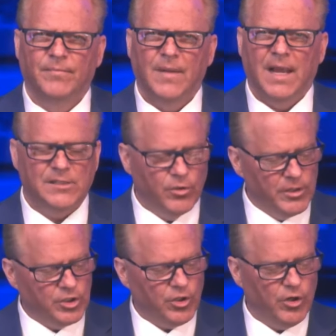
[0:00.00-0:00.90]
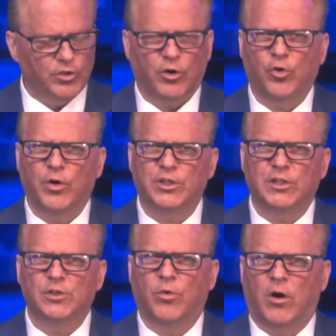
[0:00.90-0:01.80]
And so the church or
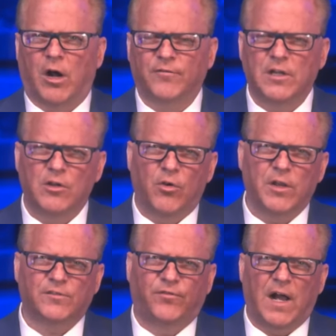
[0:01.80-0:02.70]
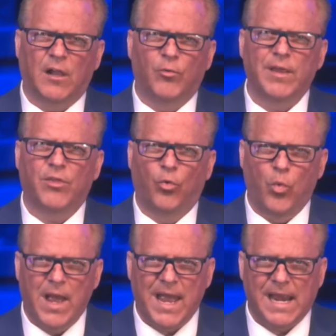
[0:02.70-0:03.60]
Christians were often known as following the
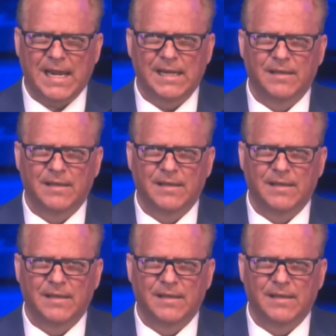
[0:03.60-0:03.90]
way.